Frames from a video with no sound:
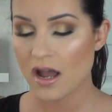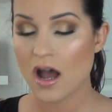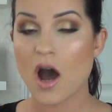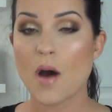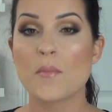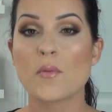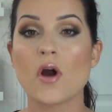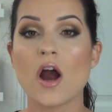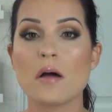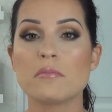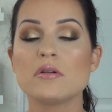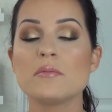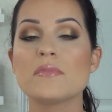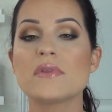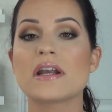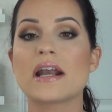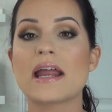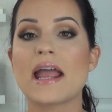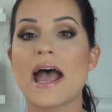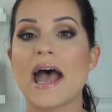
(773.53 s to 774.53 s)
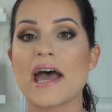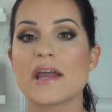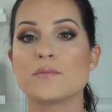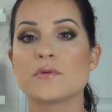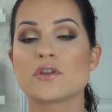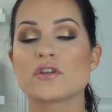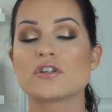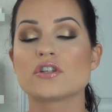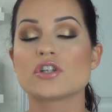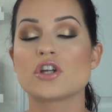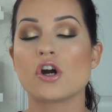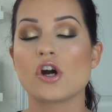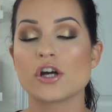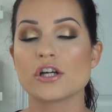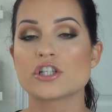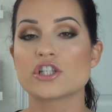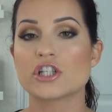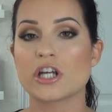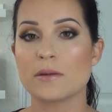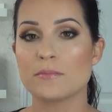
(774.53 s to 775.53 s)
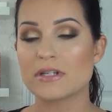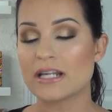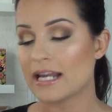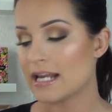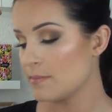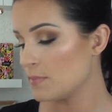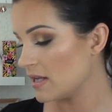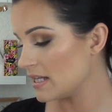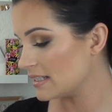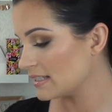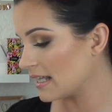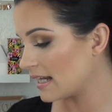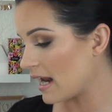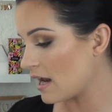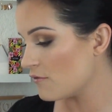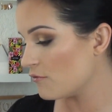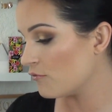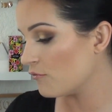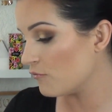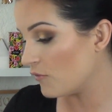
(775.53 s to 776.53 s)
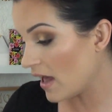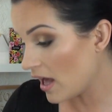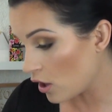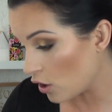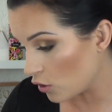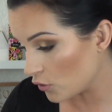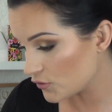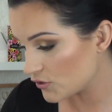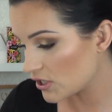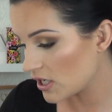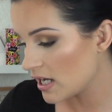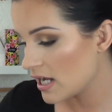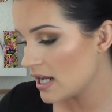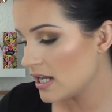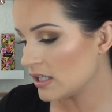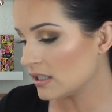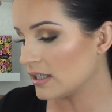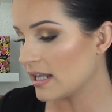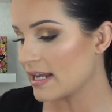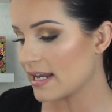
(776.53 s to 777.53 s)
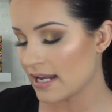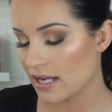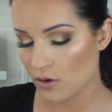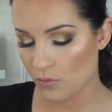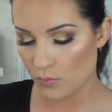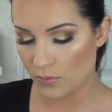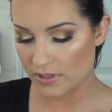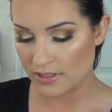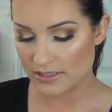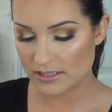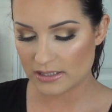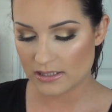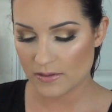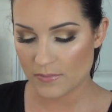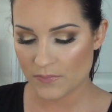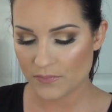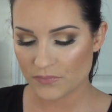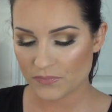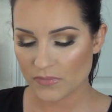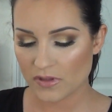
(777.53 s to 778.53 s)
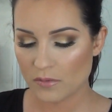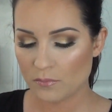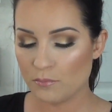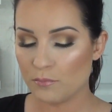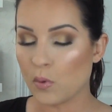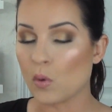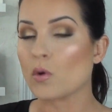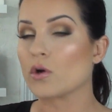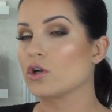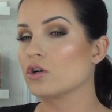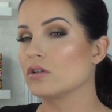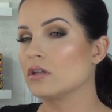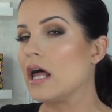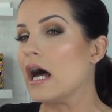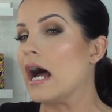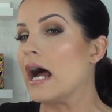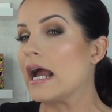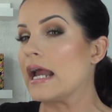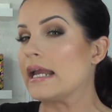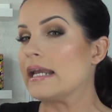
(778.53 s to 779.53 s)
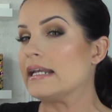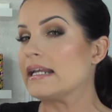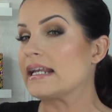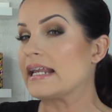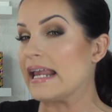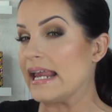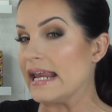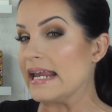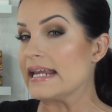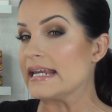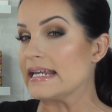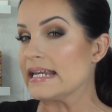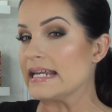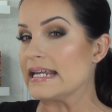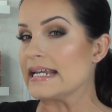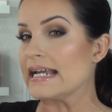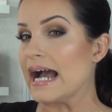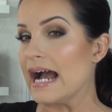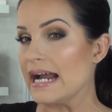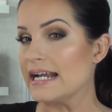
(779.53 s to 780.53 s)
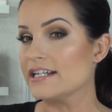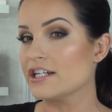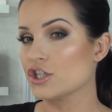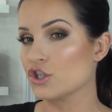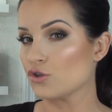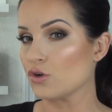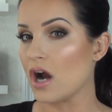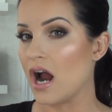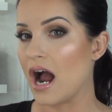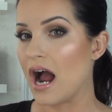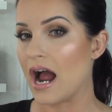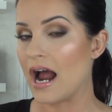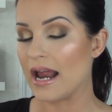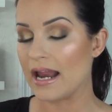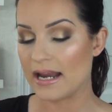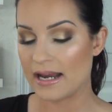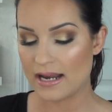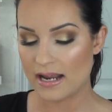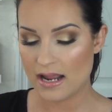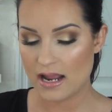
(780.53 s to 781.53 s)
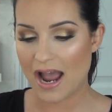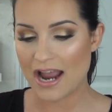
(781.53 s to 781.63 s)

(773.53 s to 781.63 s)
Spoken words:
A problem that I had with Tarte Shape Tape is that I felt like it was borderline cakey, kind of dry.